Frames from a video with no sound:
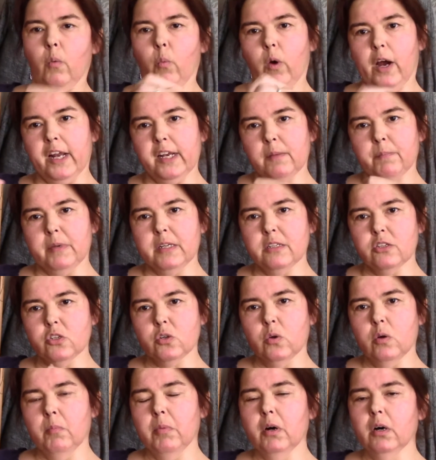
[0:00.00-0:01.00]
wind them
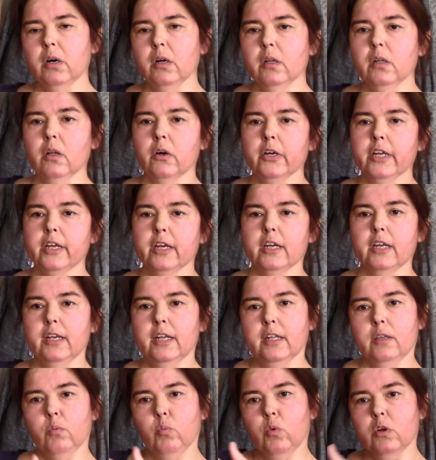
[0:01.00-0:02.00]
into a ball, or you can
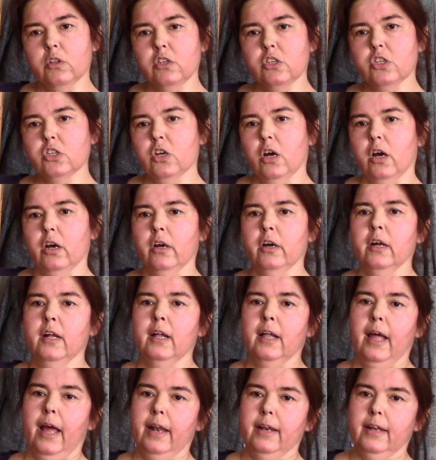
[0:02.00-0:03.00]
knit 1 sock
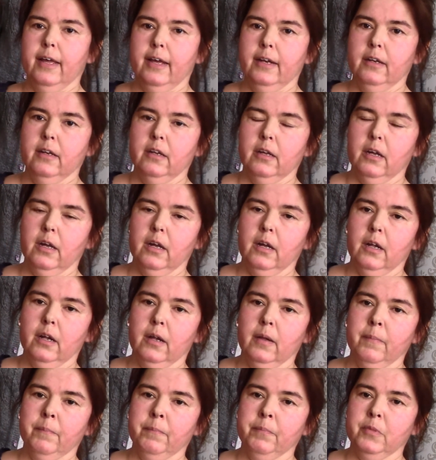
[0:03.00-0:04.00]
and then
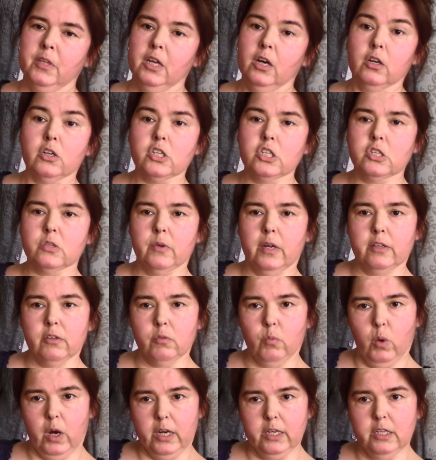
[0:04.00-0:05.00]
the other strand
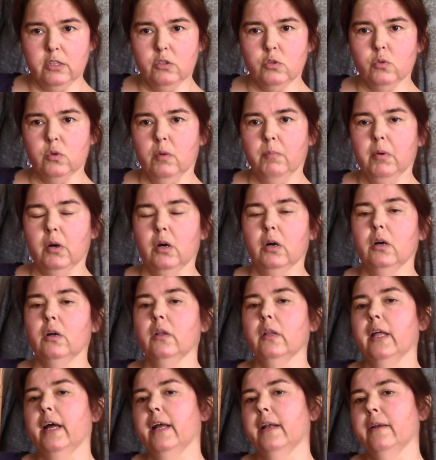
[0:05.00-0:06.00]
wind into a
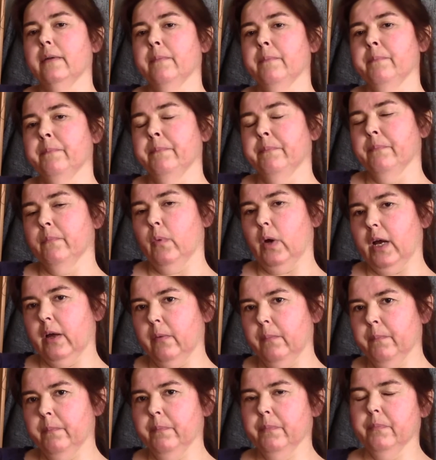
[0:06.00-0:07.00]
ball, and well,
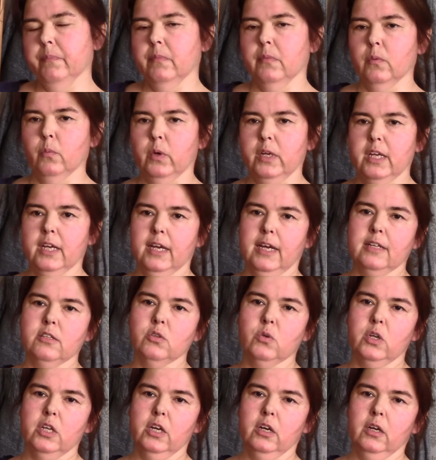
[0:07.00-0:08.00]
when you get
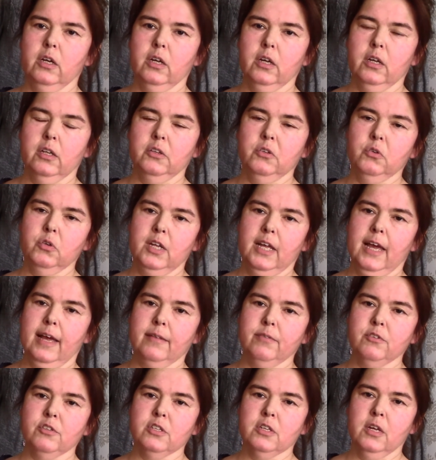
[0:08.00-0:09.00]
to the
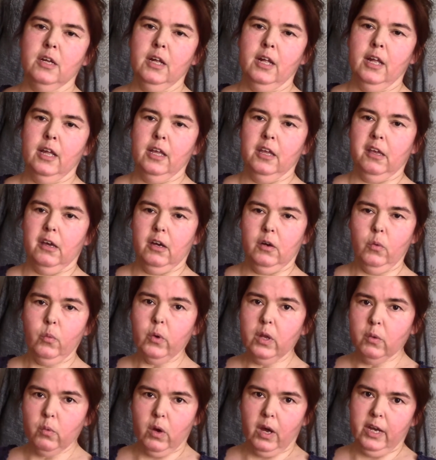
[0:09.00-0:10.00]
end, you gotta
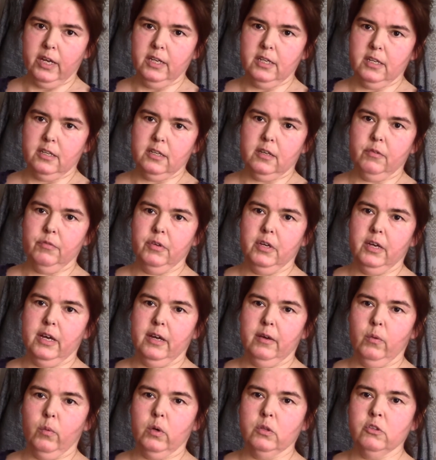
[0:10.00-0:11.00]
rewind it if you
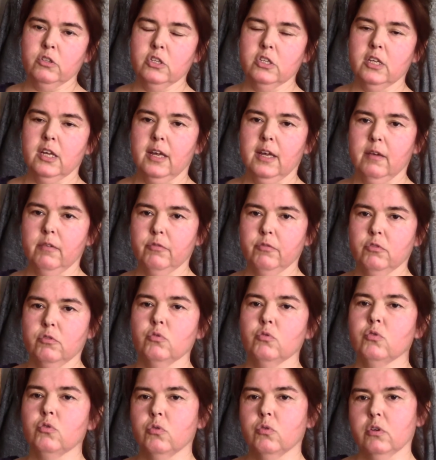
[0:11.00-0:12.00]
want to have
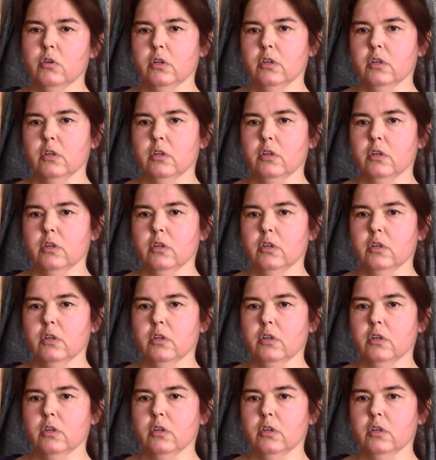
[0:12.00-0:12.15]
2